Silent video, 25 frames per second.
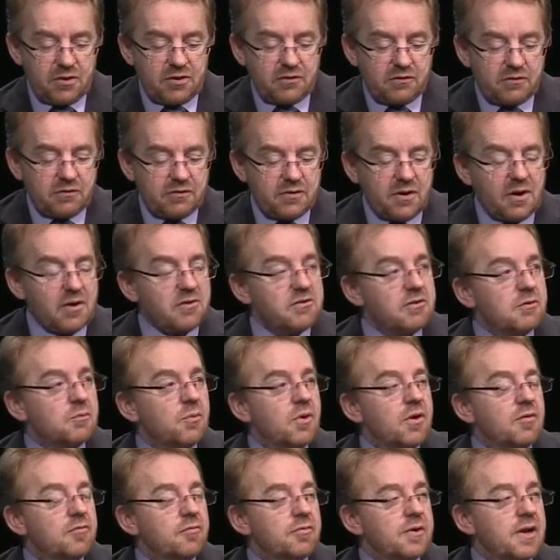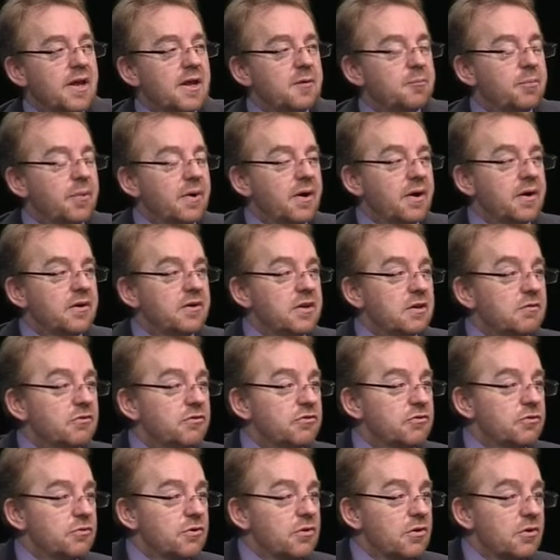This is largely work led by Dave
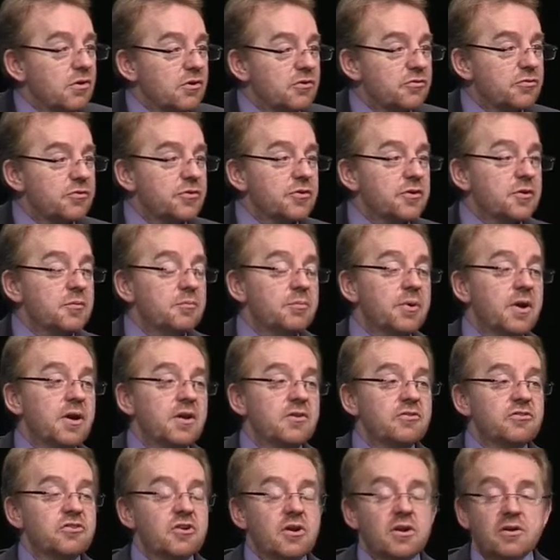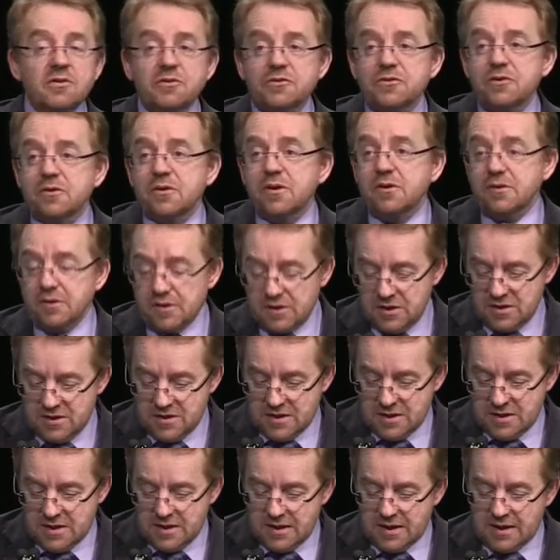Stuart at Oxford and Brian Charleston at
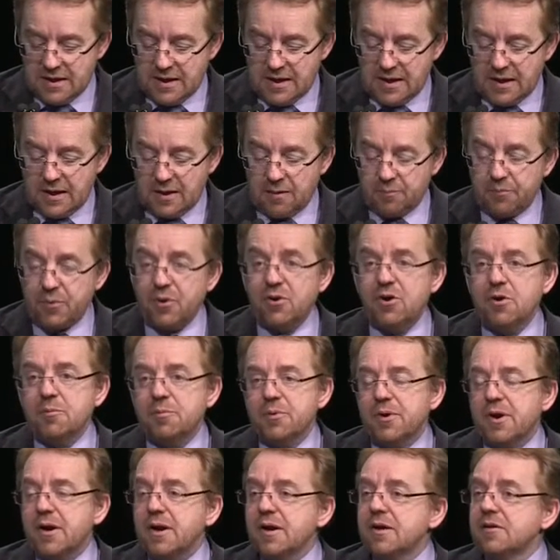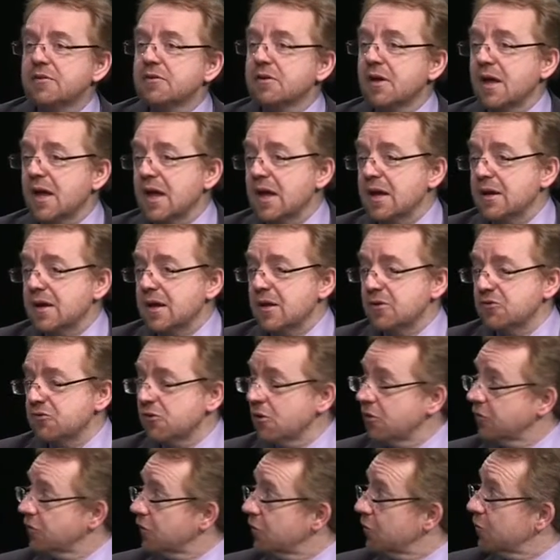uh, Pirbright and Ian
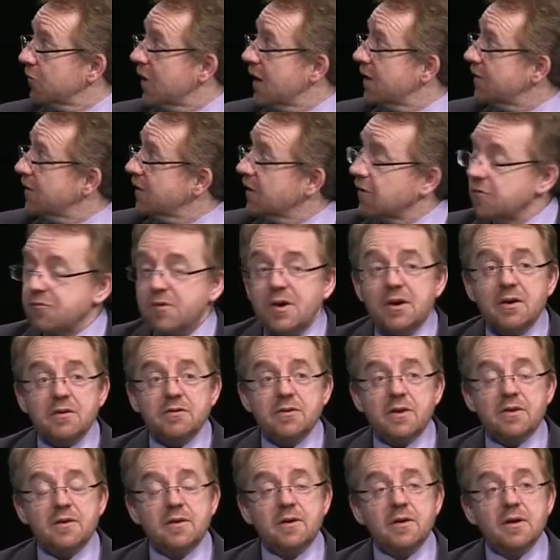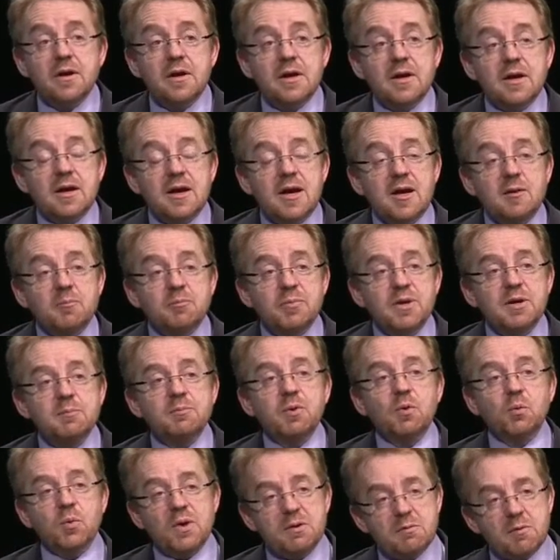Jones at Reading and various other um,
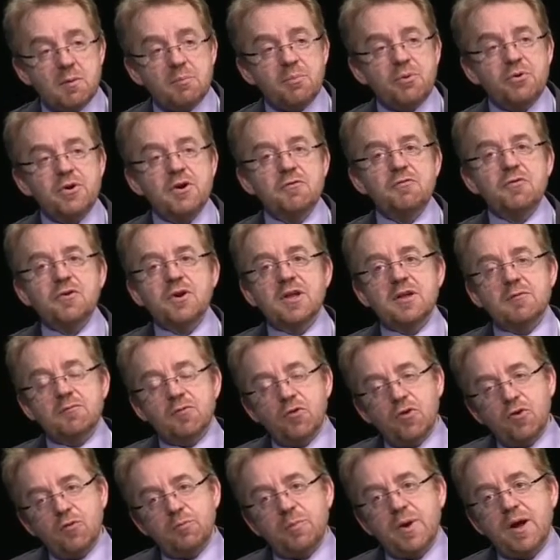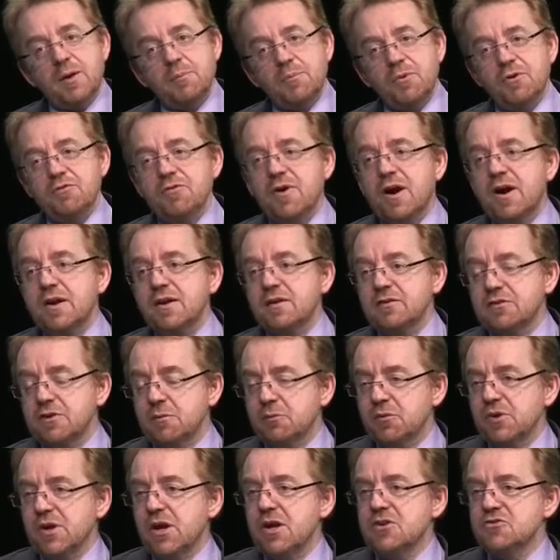people. We were peripherally involved by providing
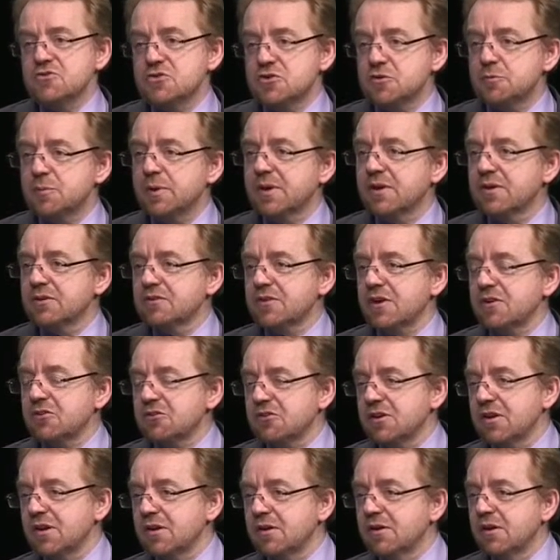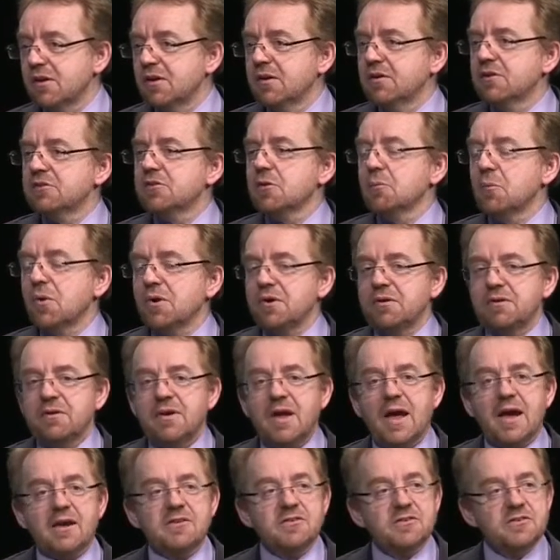some reagents because actually somewhat
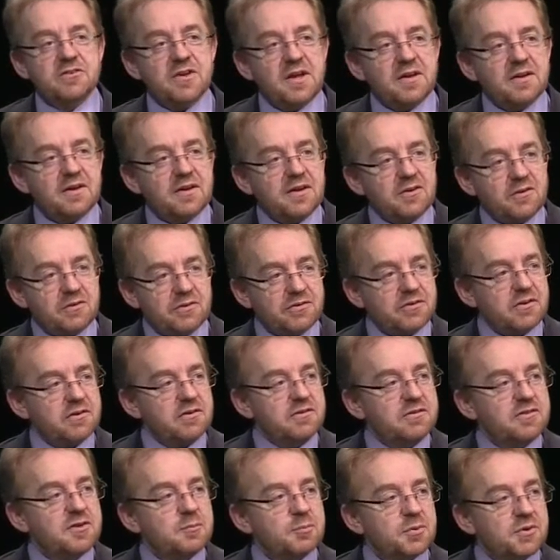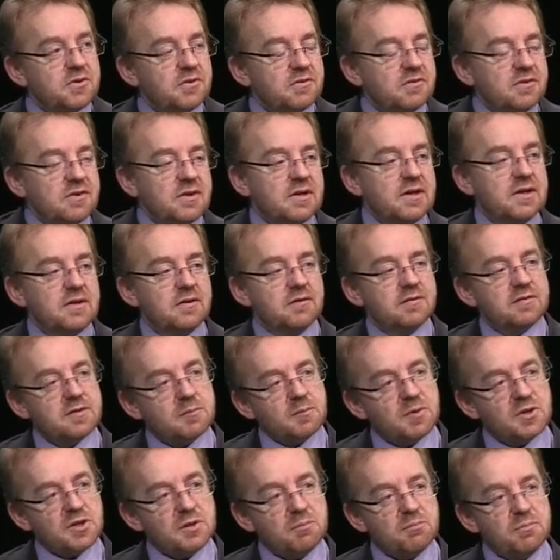accidentally or serendipitously
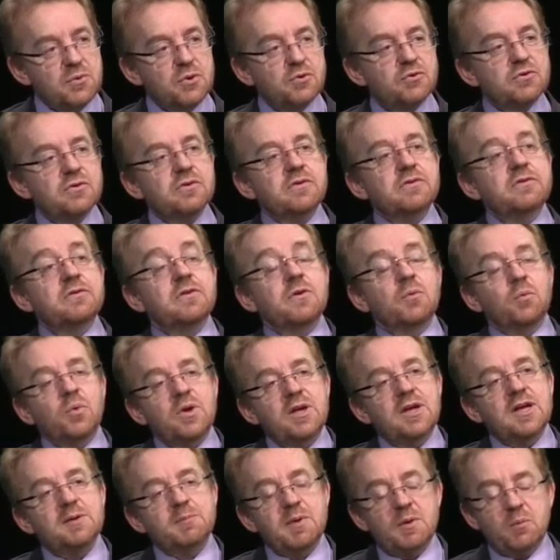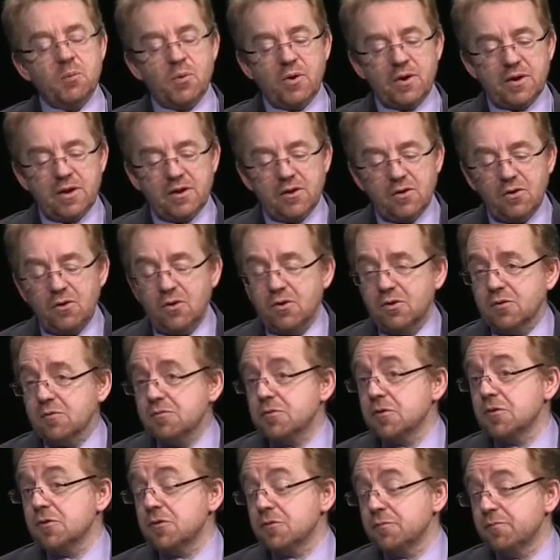some of the mutants that we had been working on
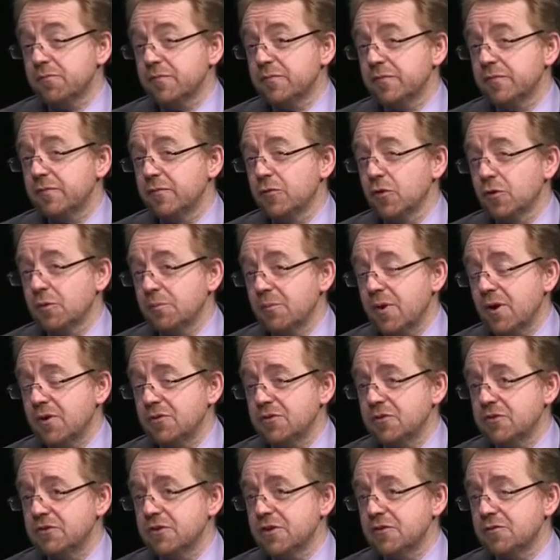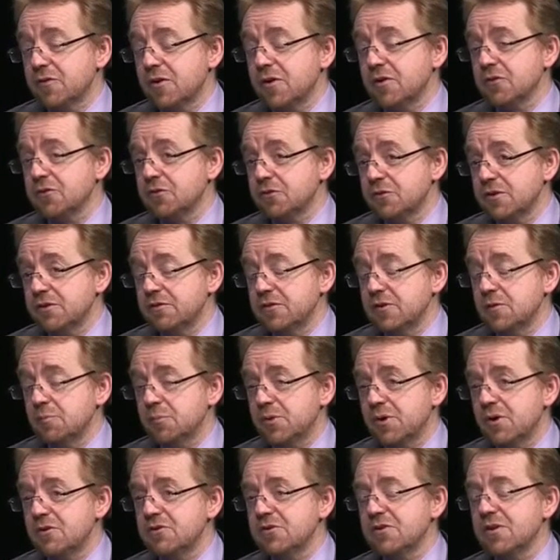of the foot and mouth disease virus 3C
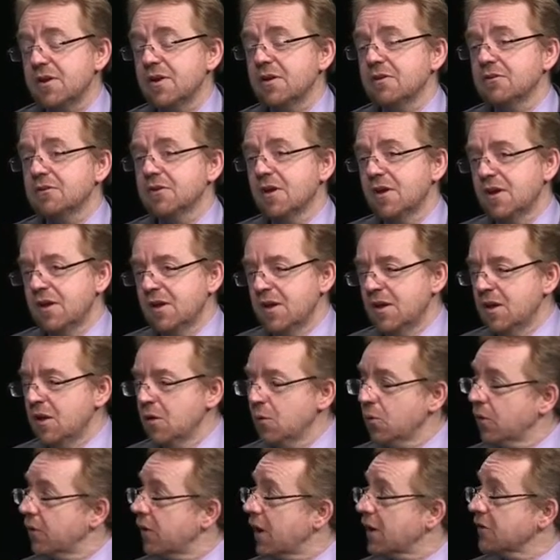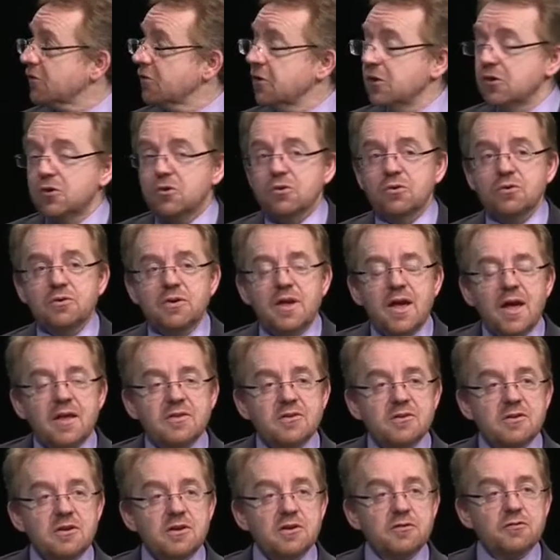protease were actually good
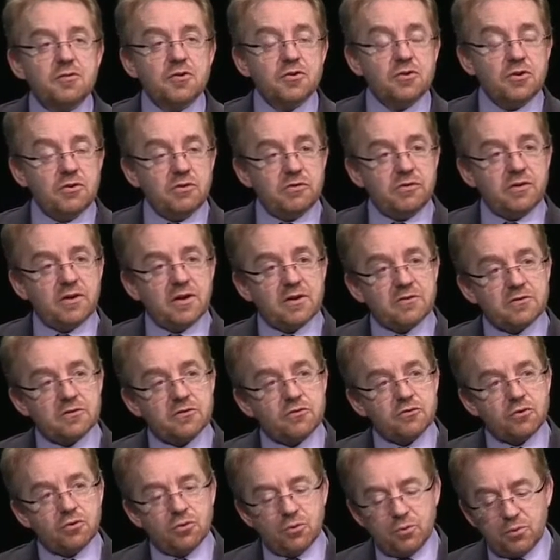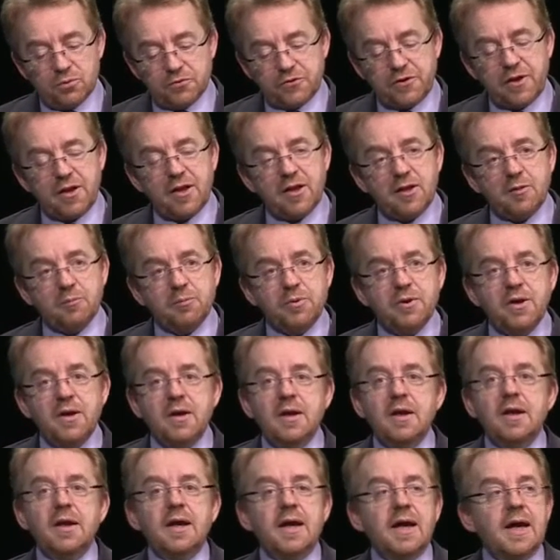candidates for using as a tool to help
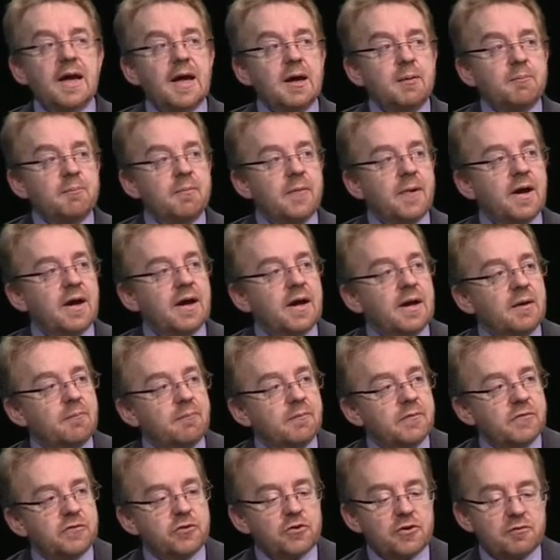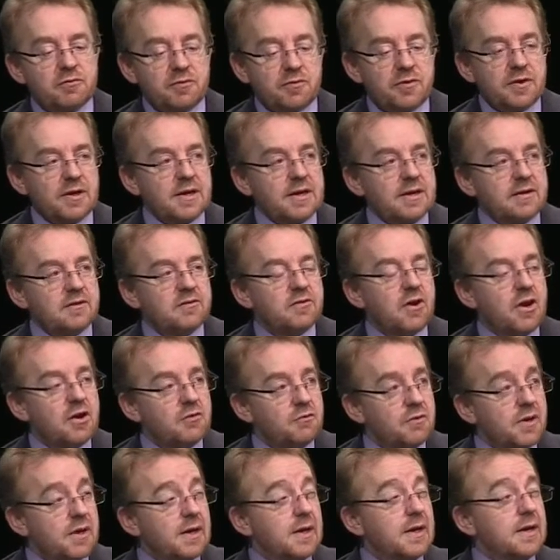um, um, sort of uh,
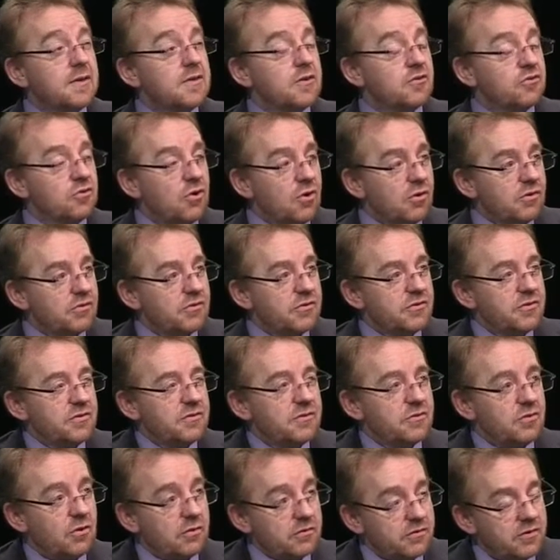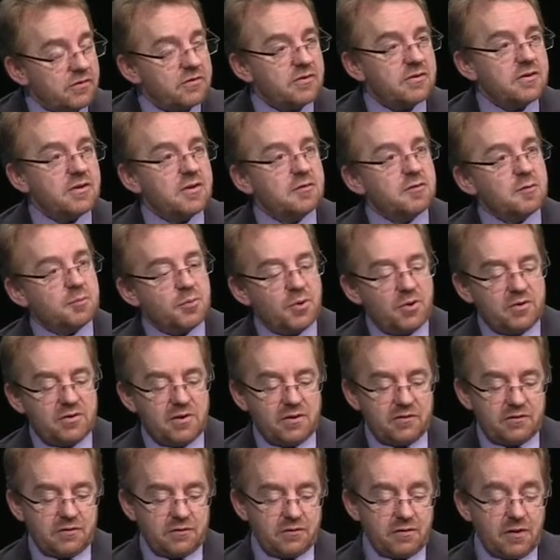downregulate the toxi toxicity of the
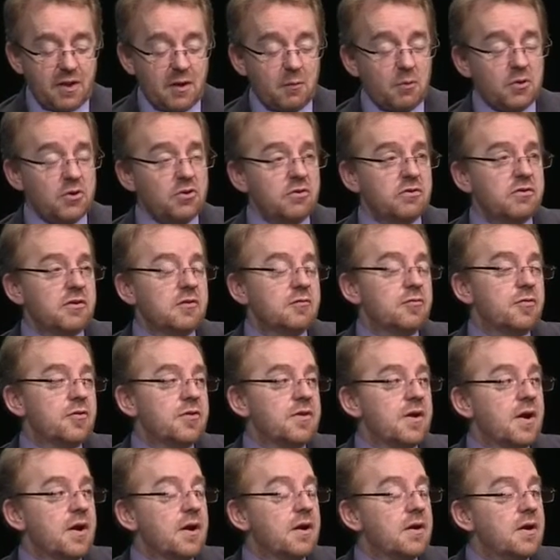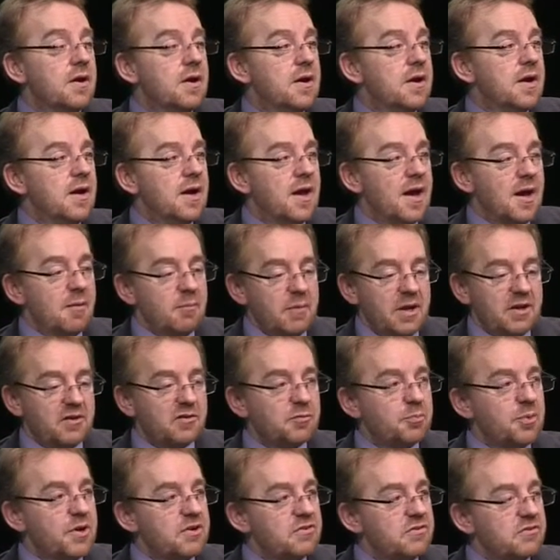proteases they were using for their um,
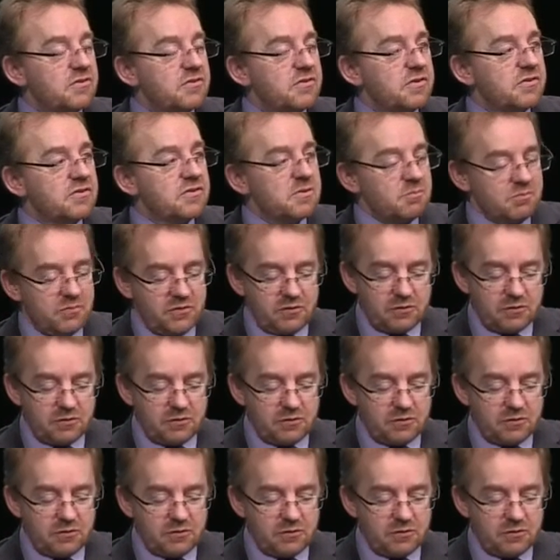expression system.